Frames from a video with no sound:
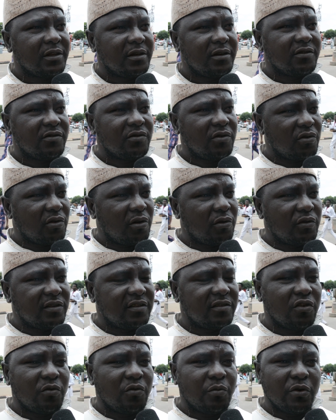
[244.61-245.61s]
It's not
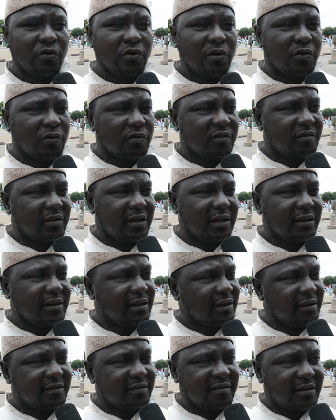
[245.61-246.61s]
always they will be going on
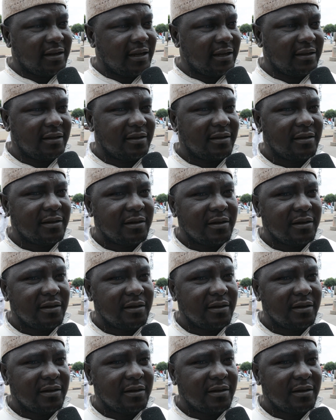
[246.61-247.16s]
strike and strike.